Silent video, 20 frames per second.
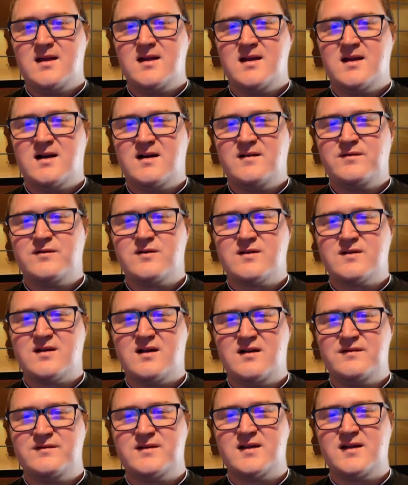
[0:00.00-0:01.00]
He offers
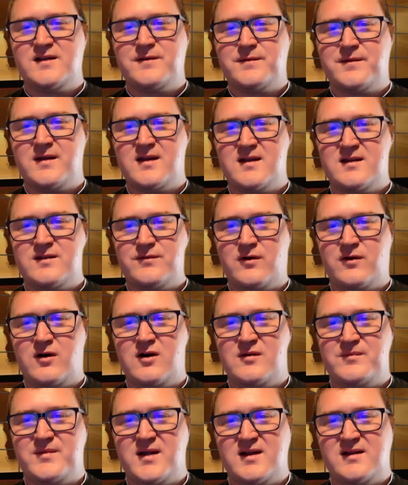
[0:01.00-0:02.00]
all these things for
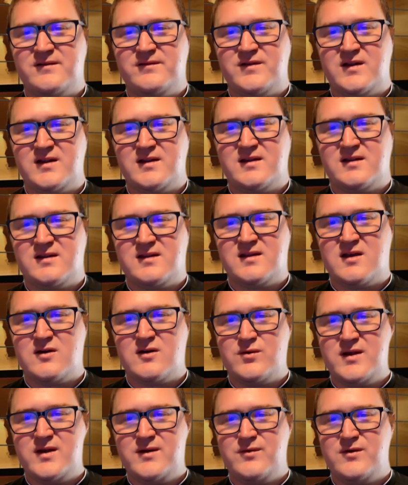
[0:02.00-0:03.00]
our benefit, so
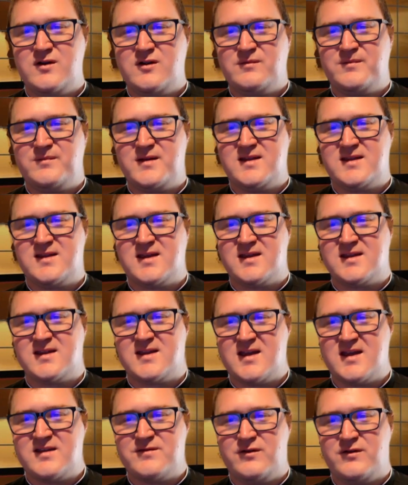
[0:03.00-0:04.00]
we will be
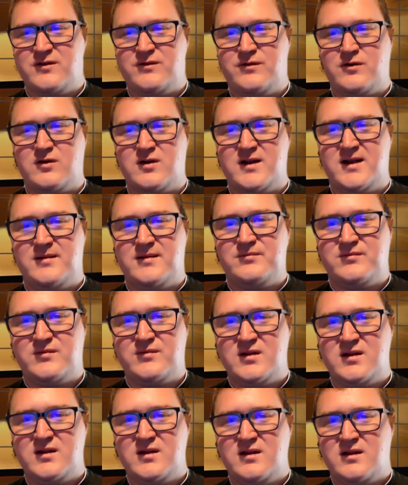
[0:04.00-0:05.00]
successful for him.
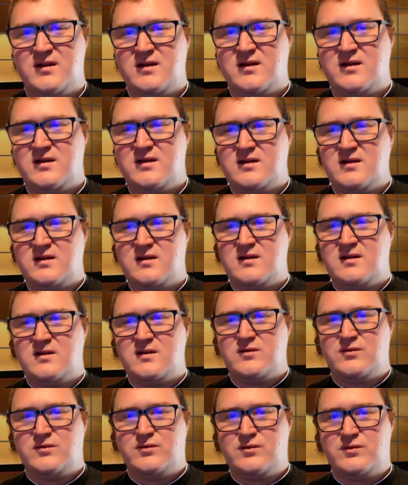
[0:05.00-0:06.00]

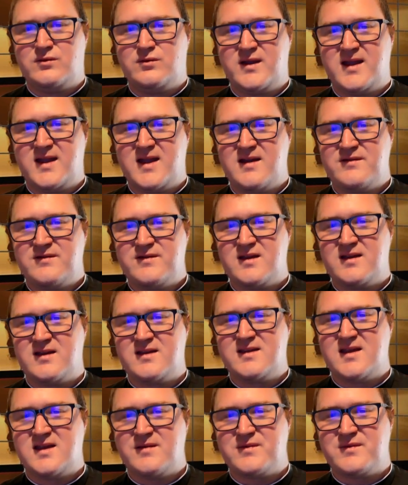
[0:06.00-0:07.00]
We have to
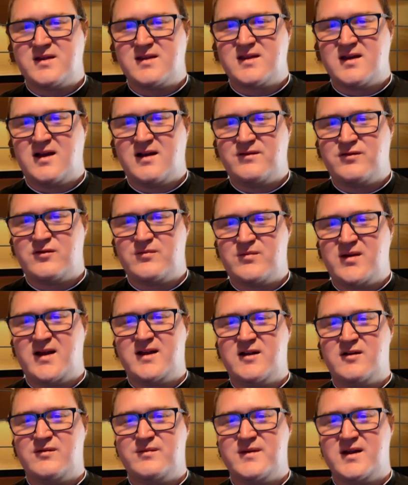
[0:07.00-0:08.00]
accept this offer
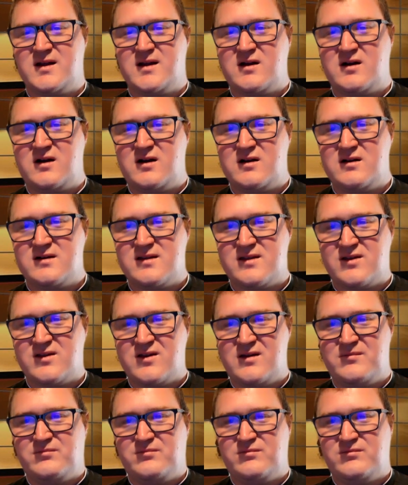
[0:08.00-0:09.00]
by opening our hearts
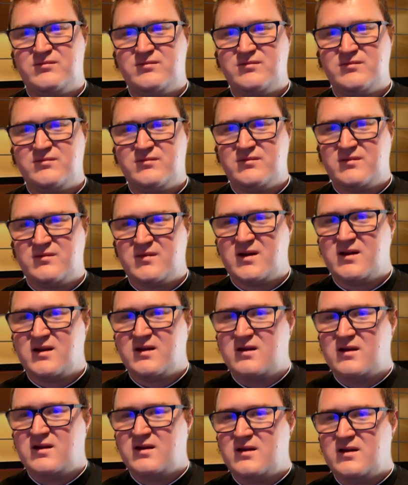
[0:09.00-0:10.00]
to him.
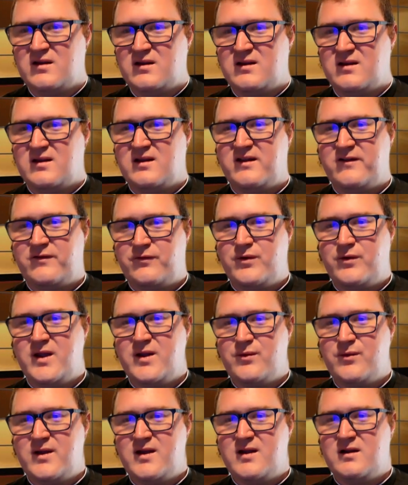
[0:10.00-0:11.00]
If
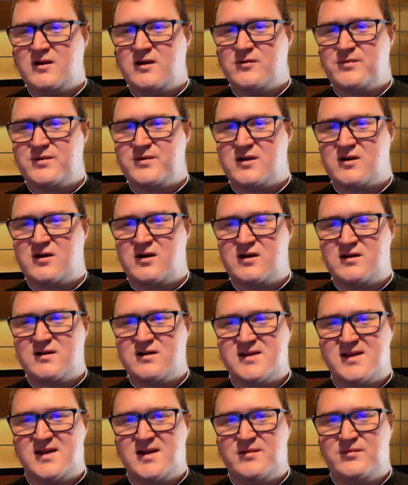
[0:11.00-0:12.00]
we will open our
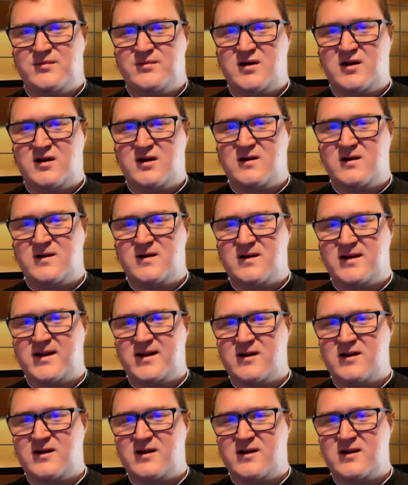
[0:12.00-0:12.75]
hearts to him, our